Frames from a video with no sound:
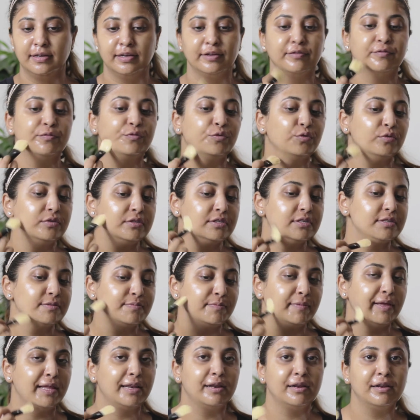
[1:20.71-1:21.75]
It won't
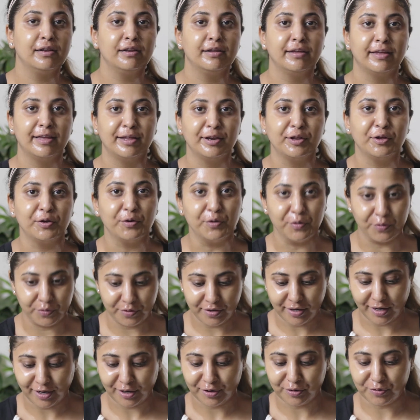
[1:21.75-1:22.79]
smell any
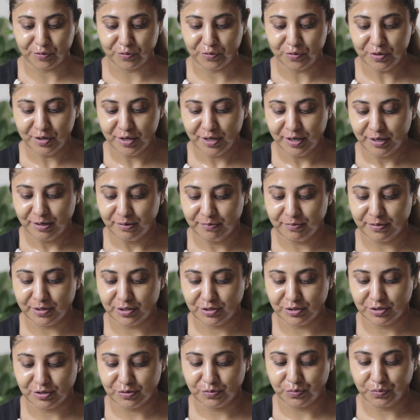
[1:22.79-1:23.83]
good, I know,
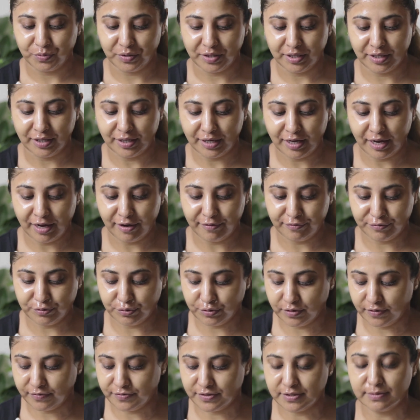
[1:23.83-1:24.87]
but we have to
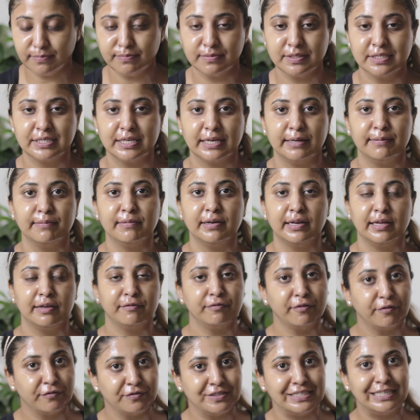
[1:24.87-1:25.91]
give some time, like
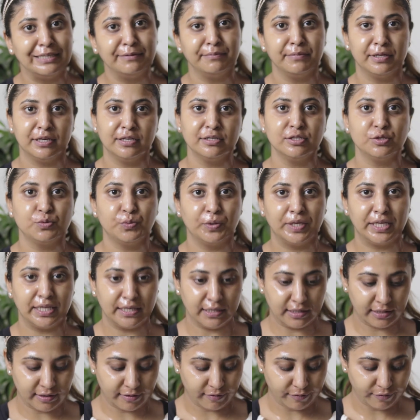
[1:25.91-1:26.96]
15 minutes we
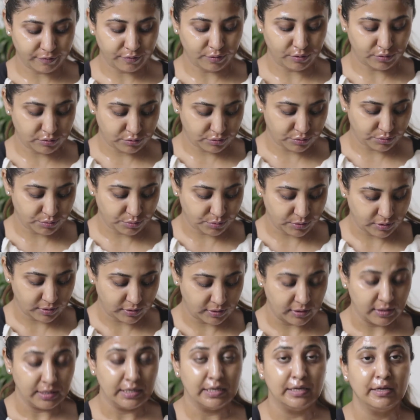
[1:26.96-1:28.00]
can give onto the
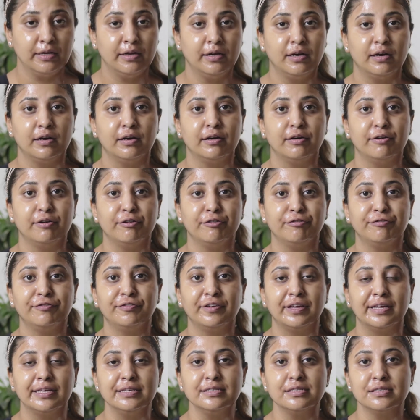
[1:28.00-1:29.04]

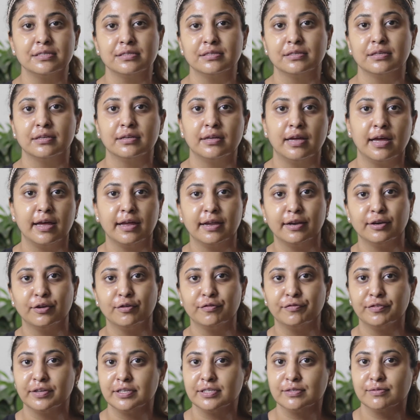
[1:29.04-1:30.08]
face, and your
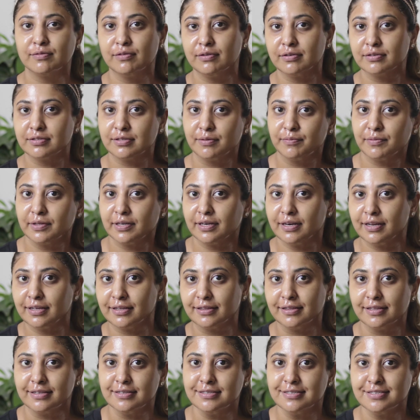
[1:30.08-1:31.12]
face will look something
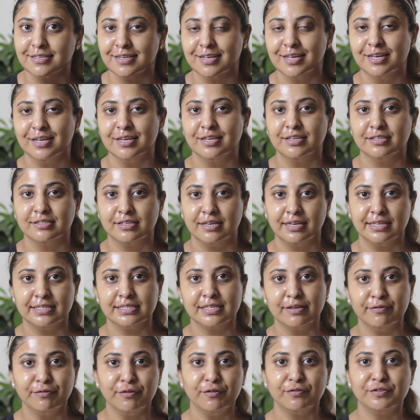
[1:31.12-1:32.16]
like this. So let's
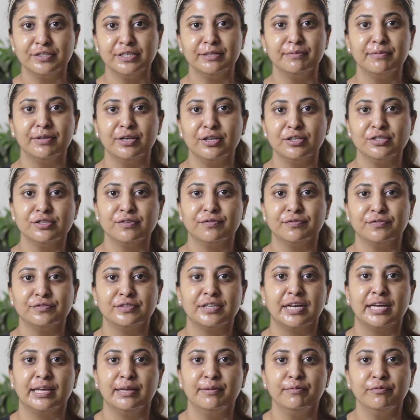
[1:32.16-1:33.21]
give 15 minutes of
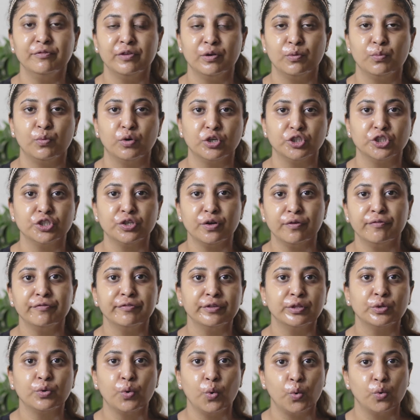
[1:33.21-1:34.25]
time. We'll wash it off
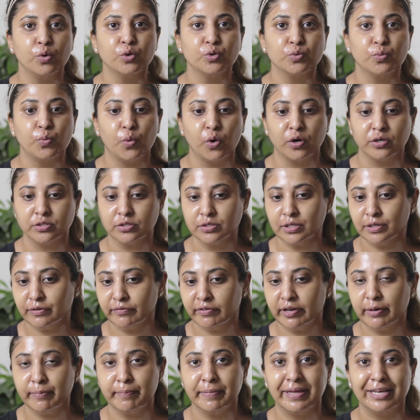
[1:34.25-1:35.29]
with cold water, and
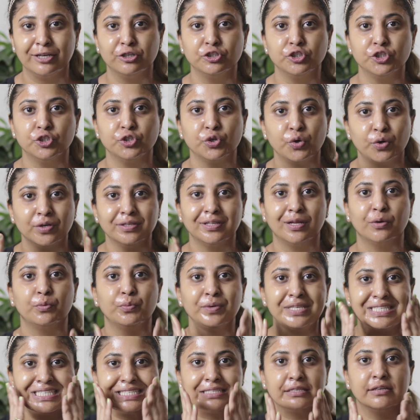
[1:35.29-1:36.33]
we'll make sure that
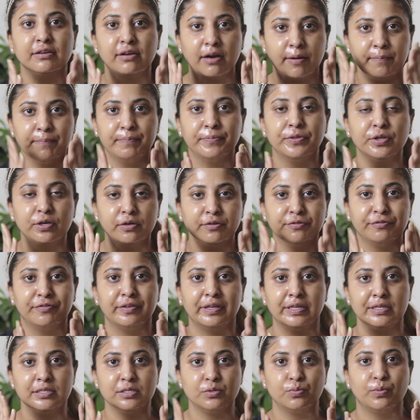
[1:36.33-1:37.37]
we scrub the
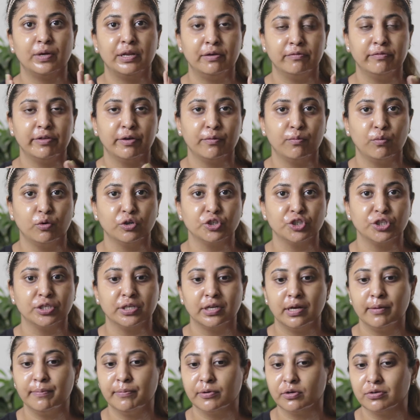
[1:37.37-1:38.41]
face while we are washing
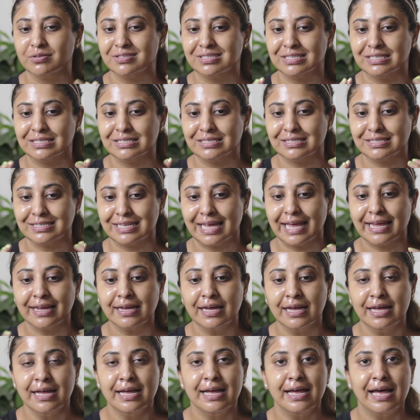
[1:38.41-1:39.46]
up, because this is egg
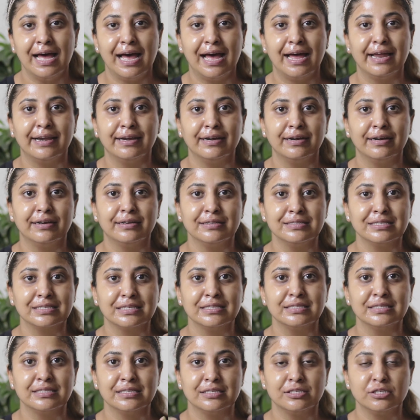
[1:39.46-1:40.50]
and it is
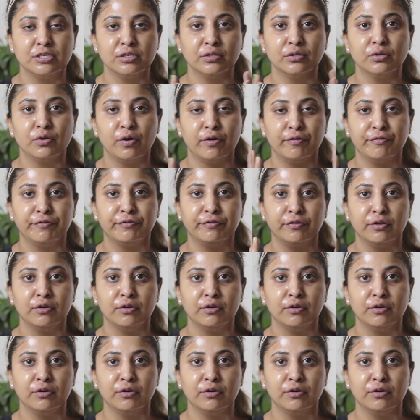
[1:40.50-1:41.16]
consistent of,